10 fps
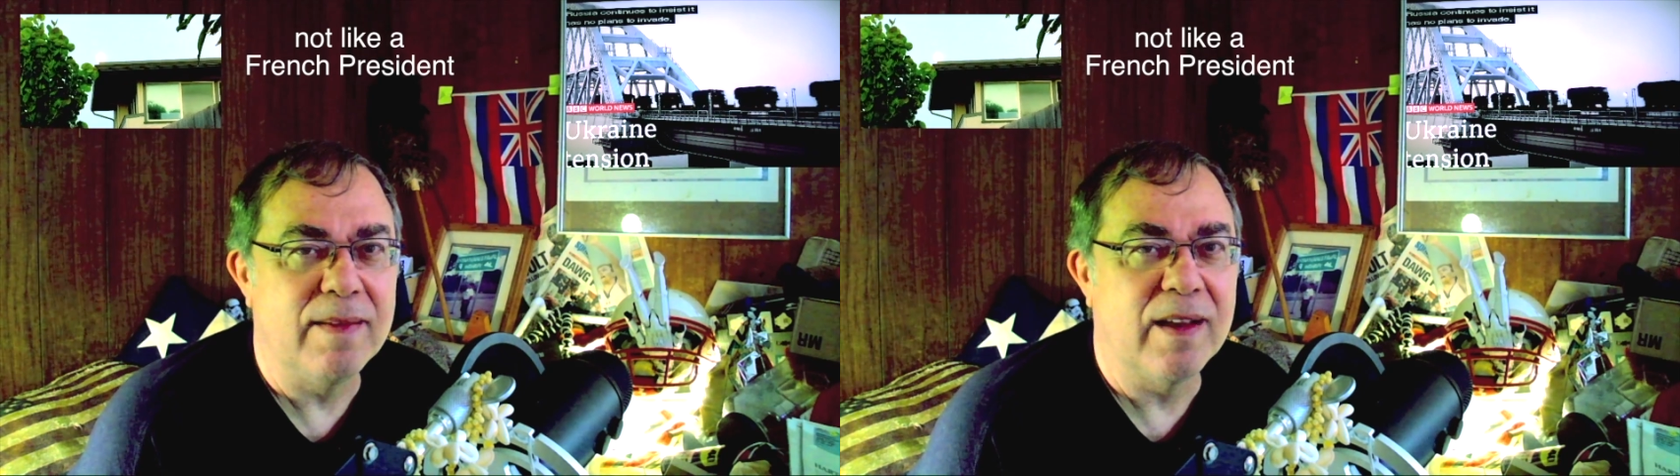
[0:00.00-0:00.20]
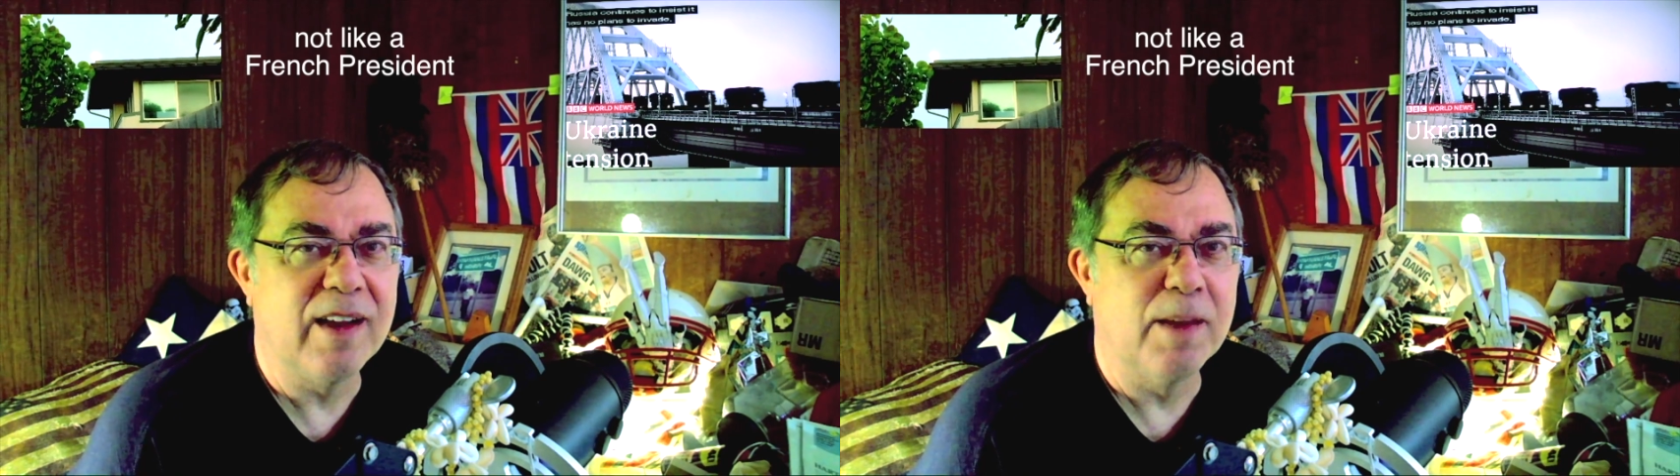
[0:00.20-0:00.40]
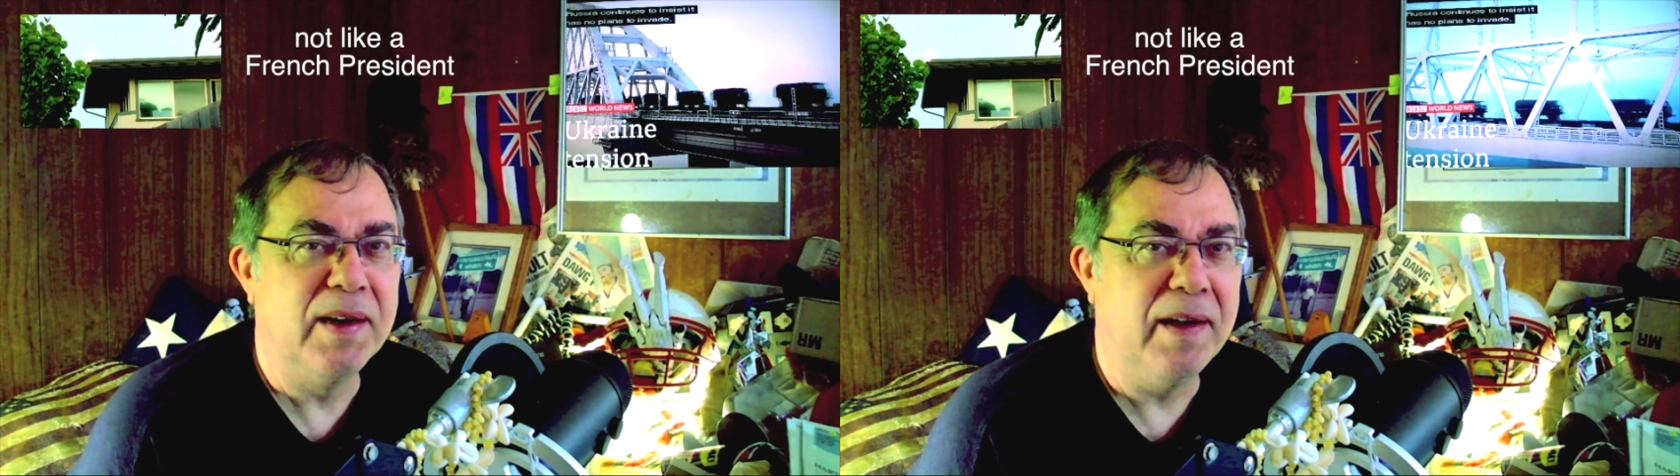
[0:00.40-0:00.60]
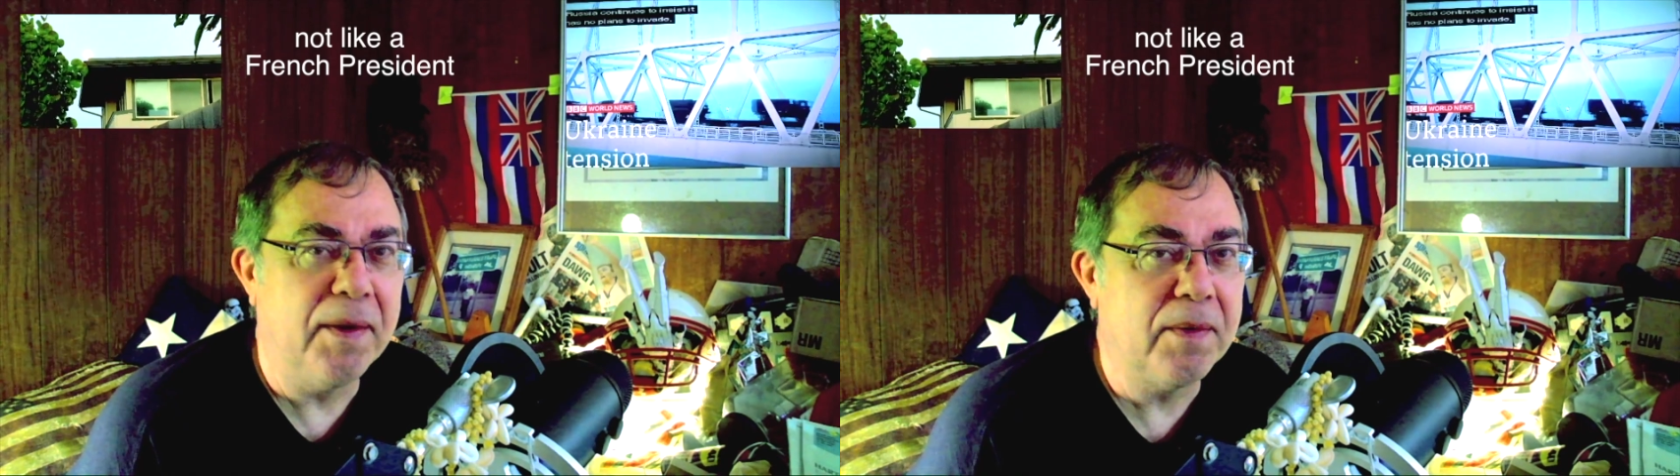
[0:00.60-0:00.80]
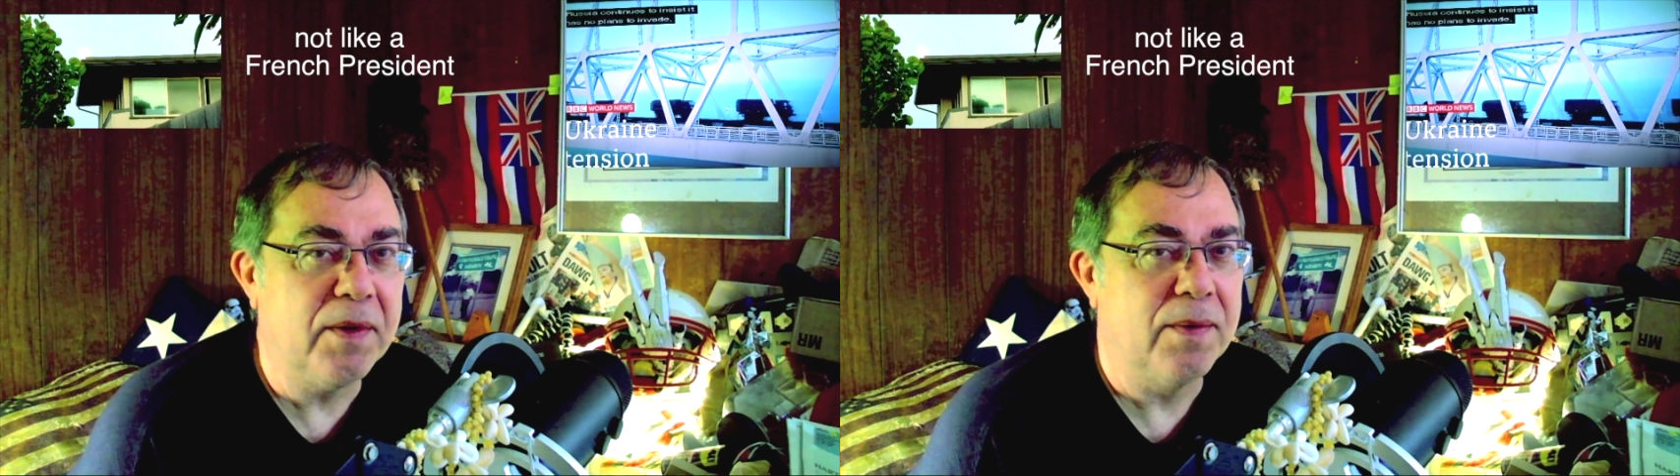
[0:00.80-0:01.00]
I'm not coming
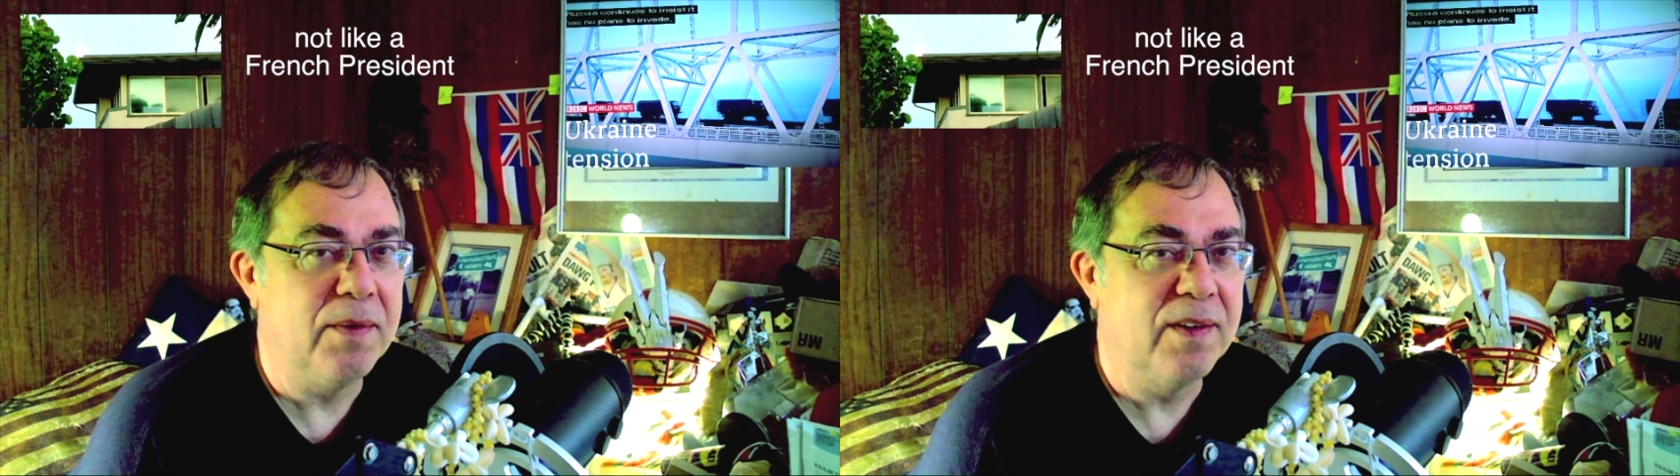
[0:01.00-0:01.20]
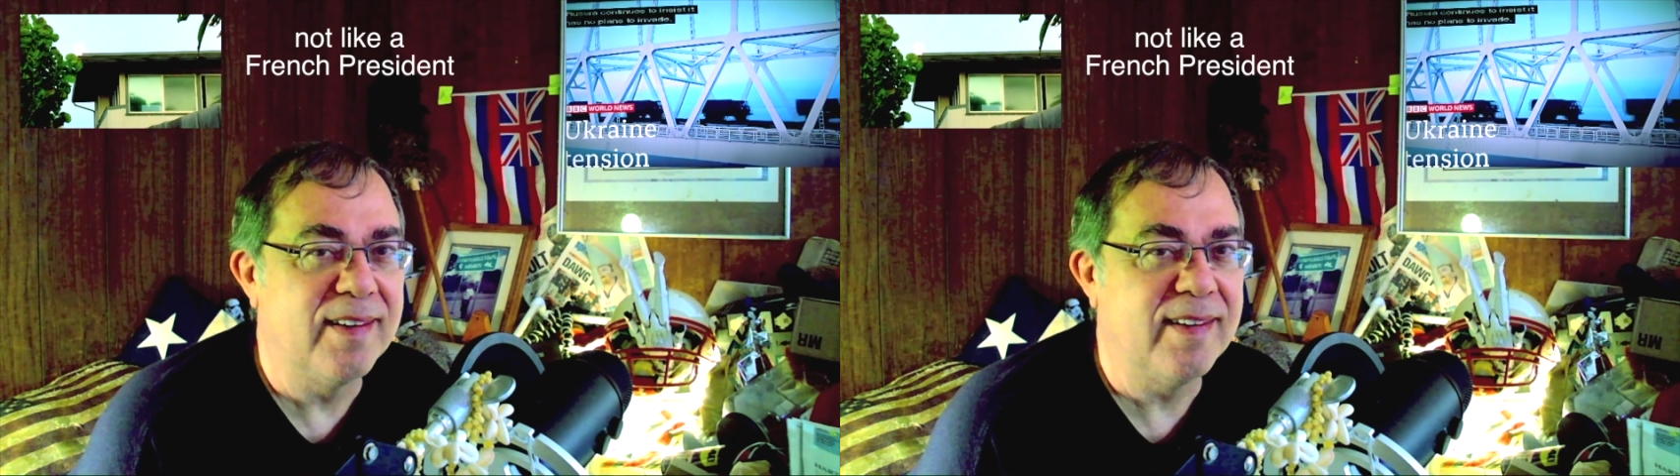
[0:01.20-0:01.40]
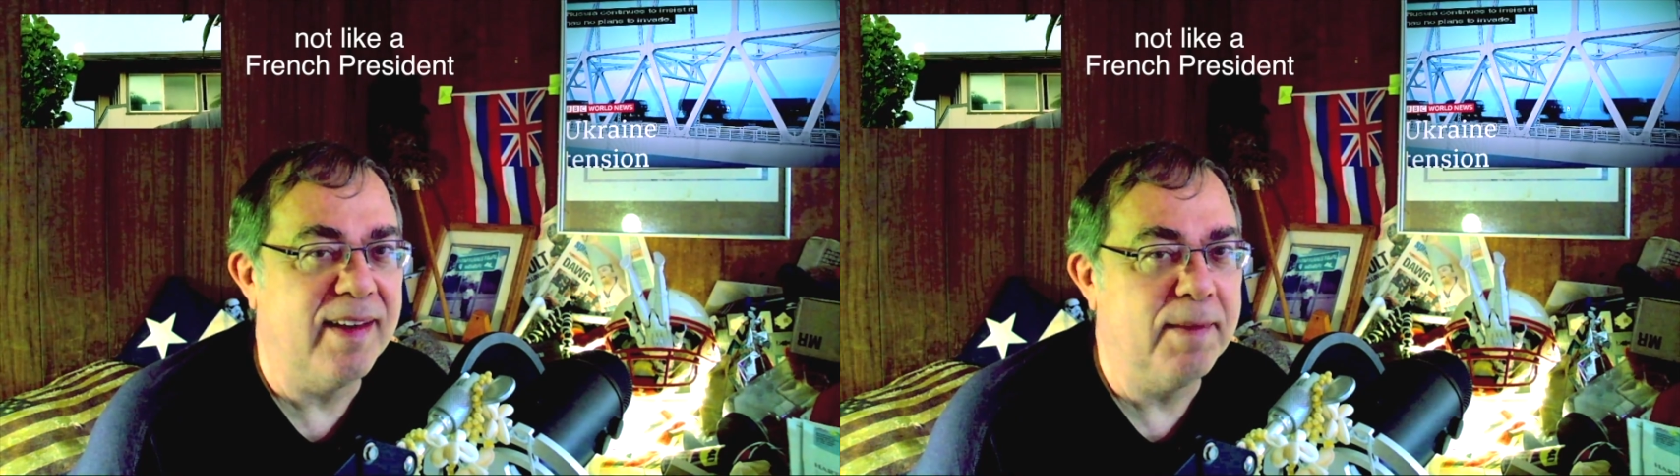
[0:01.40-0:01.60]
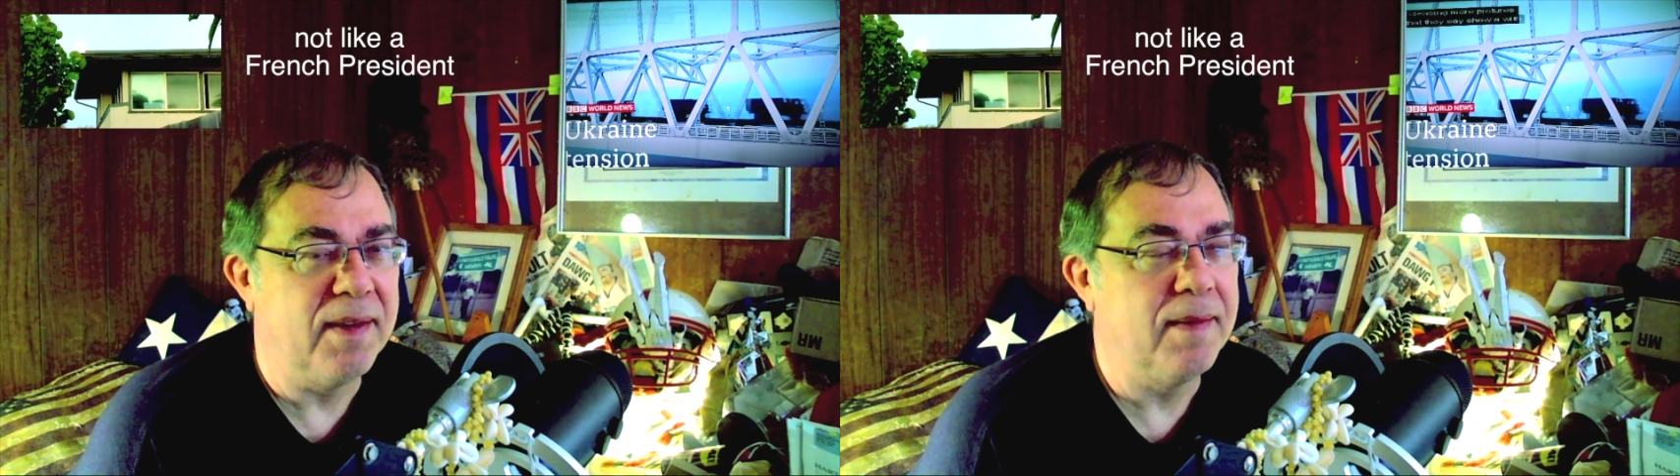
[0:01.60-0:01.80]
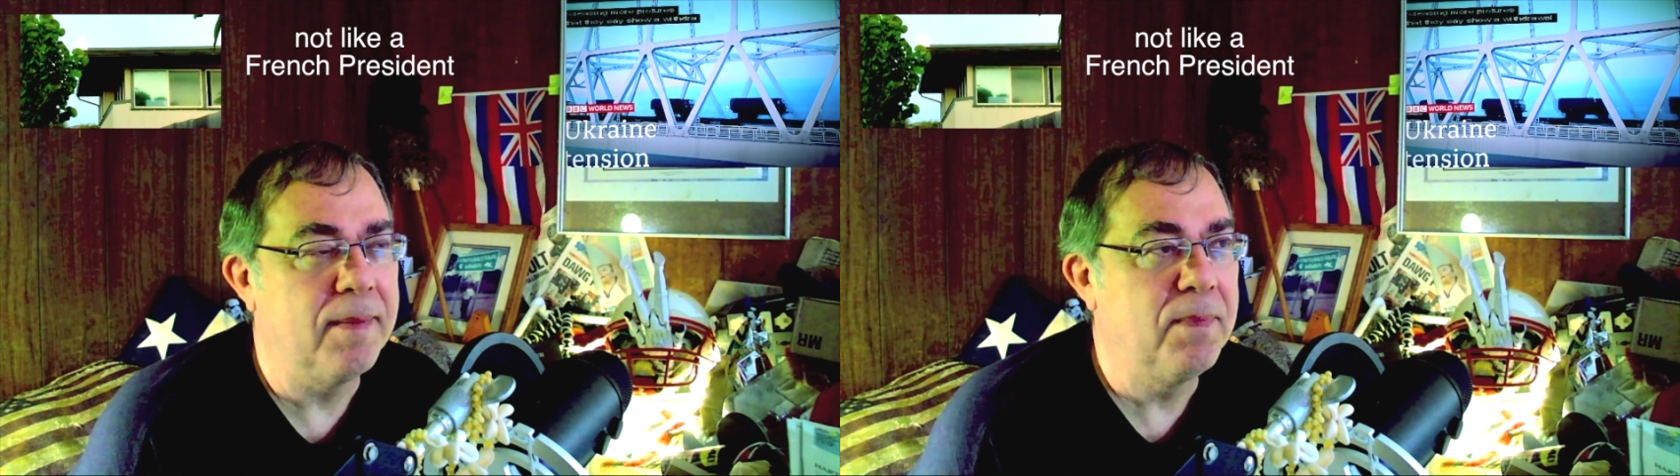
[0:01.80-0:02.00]
near you. You'll sting
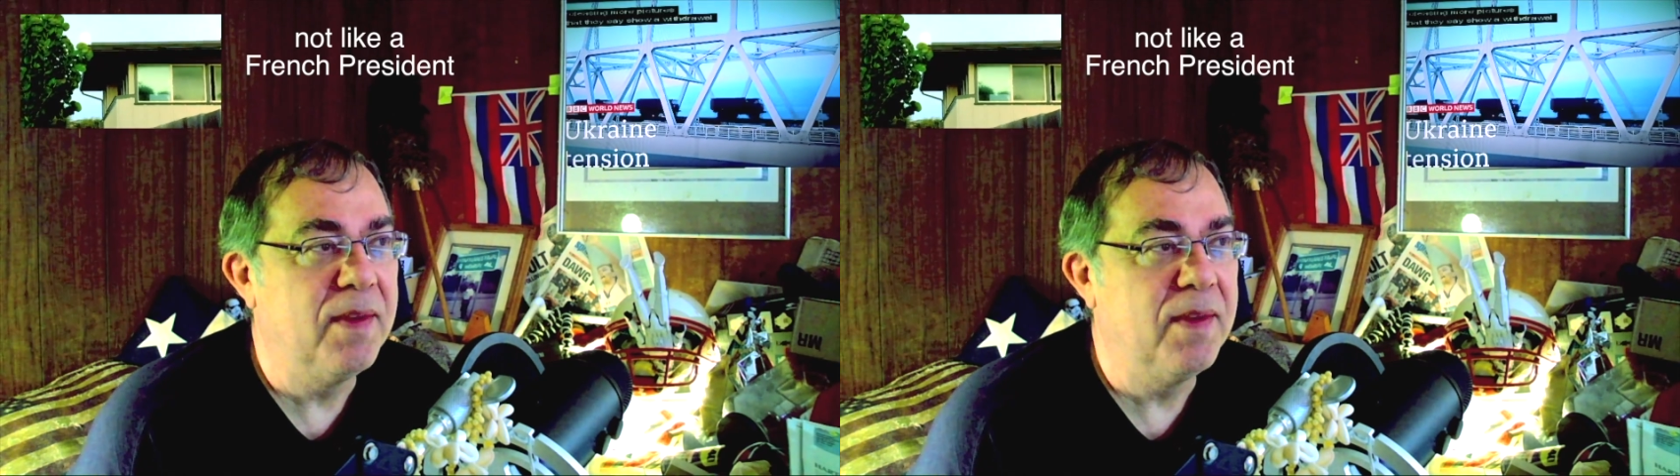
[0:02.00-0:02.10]
me.